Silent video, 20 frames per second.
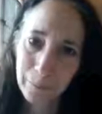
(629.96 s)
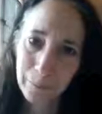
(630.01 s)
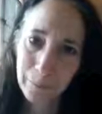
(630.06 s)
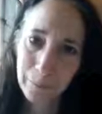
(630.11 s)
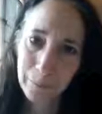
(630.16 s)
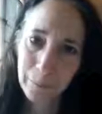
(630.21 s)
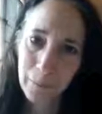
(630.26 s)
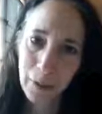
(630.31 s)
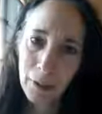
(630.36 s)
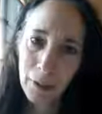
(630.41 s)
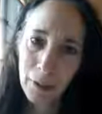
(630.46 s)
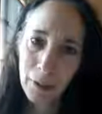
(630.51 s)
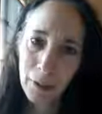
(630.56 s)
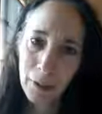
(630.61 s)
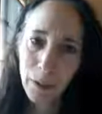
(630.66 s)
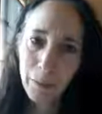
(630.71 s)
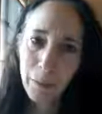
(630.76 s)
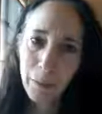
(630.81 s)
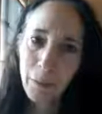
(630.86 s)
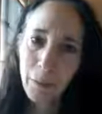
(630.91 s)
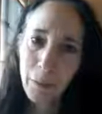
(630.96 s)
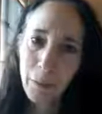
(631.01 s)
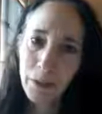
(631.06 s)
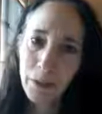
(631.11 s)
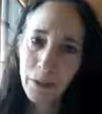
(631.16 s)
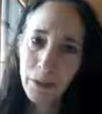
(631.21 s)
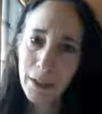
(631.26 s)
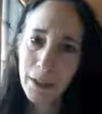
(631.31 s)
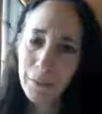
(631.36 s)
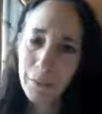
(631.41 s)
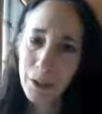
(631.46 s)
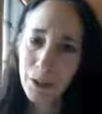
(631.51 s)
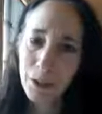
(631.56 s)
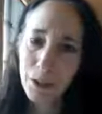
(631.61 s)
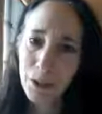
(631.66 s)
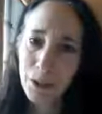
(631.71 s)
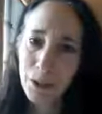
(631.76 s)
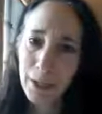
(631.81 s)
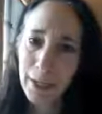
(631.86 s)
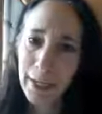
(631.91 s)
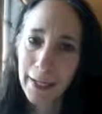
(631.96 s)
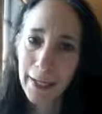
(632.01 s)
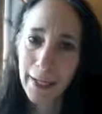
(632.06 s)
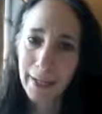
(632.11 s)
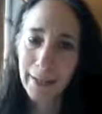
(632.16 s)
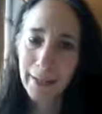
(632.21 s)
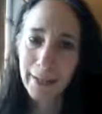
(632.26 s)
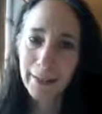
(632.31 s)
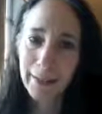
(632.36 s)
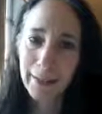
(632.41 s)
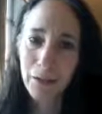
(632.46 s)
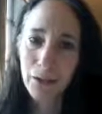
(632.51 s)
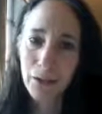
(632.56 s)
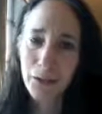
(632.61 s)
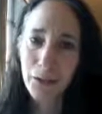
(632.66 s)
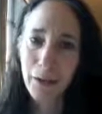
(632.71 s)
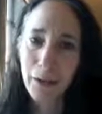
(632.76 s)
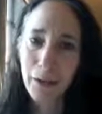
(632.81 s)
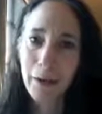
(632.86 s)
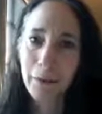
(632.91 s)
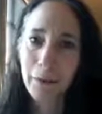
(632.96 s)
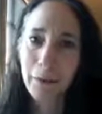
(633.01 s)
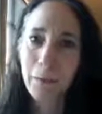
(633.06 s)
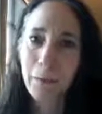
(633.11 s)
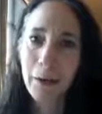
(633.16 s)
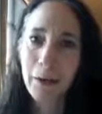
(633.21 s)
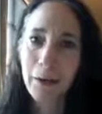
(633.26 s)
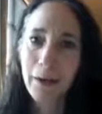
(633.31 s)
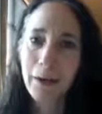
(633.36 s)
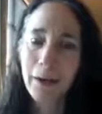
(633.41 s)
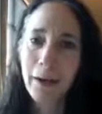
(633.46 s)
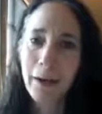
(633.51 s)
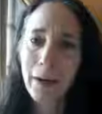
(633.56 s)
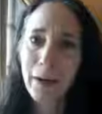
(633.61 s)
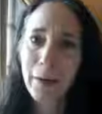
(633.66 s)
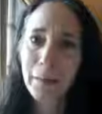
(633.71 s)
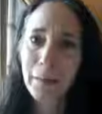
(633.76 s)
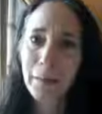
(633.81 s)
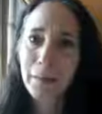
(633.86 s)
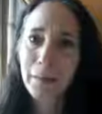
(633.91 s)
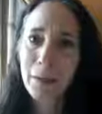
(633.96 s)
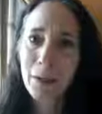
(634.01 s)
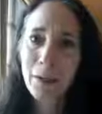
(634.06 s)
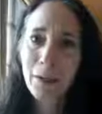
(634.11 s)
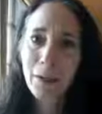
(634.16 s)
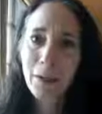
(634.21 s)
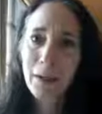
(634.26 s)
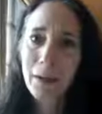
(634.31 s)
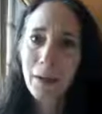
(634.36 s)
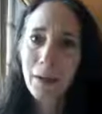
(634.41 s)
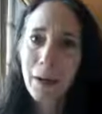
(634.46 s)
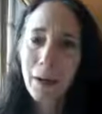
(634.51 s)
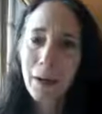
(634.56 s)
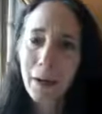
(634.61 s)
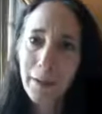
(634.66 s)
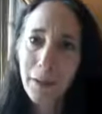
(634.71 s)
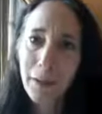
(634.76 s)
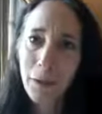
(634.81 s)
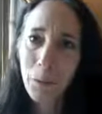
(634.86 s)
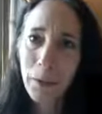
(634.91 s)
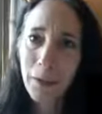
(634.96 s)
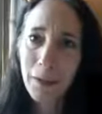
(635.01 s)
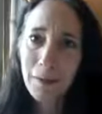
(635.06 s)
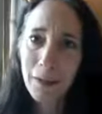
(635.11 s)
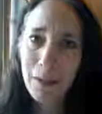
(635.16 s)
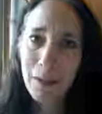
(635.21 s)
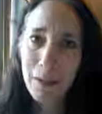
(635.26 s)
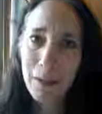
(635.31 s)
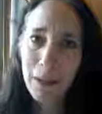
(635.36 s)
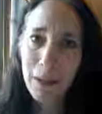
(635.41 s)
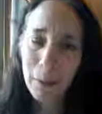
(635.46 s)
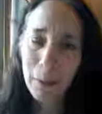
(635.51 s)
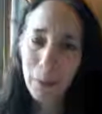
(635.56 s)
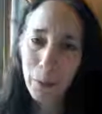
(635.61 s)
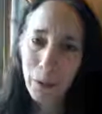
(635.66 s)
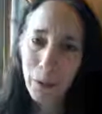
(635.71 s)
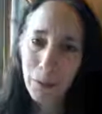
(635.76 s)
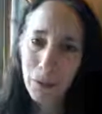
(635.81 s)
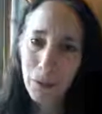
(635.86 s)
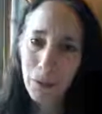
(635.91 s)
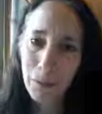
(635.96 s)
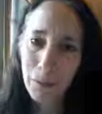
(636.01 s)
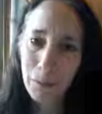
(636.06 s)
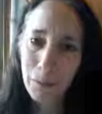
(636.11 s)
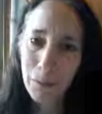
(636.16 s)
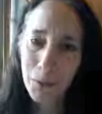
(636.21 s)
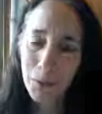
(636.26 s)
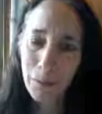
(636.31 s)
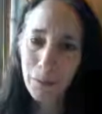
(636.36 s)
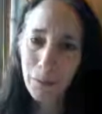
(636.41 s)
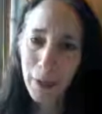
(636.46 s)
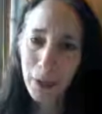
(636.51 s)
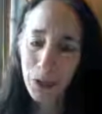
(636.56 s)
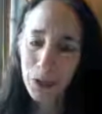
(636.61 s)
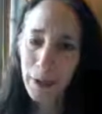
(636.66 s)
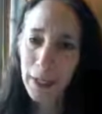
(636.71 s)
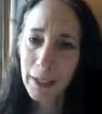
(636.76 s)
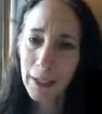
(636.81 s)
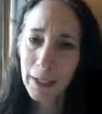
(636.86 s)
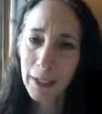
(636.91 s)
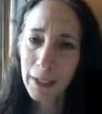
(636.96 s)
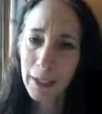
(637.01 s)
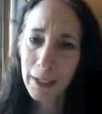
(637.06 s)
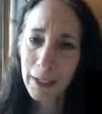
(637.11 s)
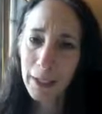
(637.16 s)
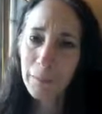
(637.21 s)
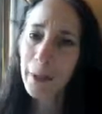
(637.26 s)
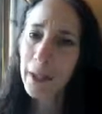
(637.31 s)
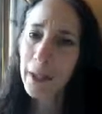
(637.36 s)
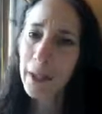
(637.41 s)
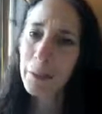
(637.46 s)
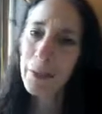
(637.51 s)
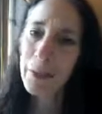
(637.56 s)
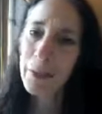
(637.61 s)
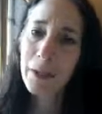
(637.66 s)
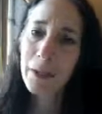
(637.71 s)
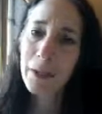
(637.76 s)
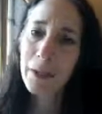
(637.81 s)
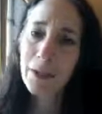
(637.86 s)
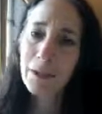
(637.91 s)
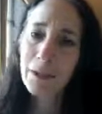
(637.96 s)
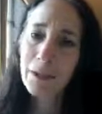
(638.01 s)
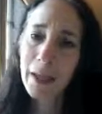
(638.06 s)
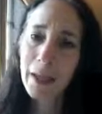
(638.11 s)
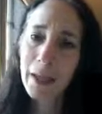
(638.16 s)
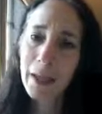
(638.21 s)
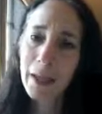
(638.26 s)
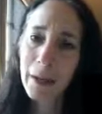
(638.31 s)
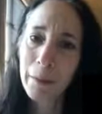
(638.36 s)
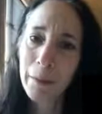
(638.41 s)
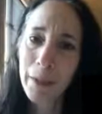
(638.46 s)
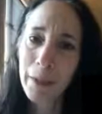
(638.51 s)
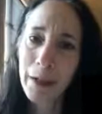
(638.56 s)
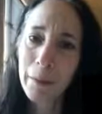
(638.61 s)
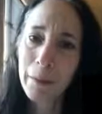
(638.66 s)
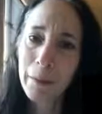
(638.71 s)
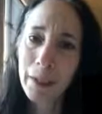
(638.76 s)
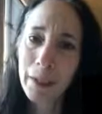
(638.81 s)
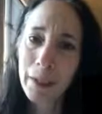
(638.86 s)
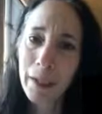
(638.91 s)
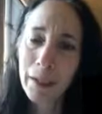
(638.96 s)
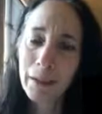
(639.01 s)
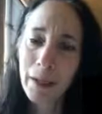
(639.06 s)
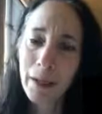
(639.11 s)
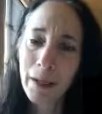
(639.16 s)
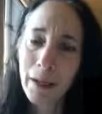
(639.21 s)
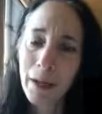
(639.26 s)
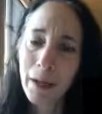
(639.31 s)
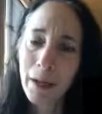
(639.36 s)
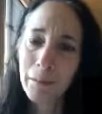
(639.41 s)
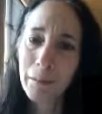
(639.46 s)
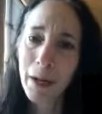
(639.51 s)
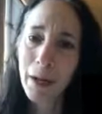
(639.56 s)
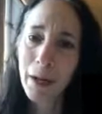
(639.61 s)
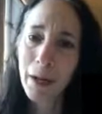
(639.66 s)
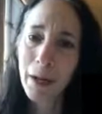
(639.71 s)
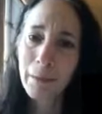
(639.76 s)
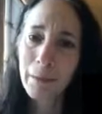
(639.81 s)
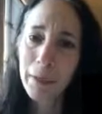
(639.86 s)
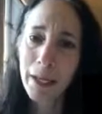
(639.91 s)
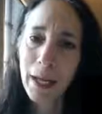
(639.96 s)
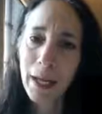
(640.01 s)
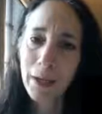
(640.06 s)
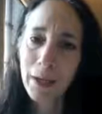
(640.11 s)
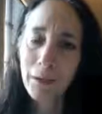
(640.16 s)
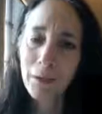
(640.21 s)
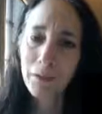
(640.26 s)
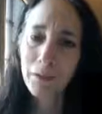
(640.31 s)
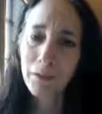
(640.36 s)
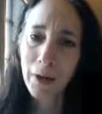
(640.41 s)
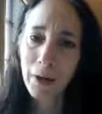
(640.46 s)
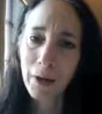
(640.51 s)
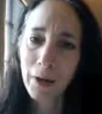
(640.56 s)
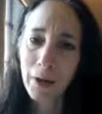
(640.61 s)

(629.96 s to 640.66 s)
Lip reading: So I'm multidimensional. I think that's one. I think one of the selling points to my training and my books is that I'm coming at it from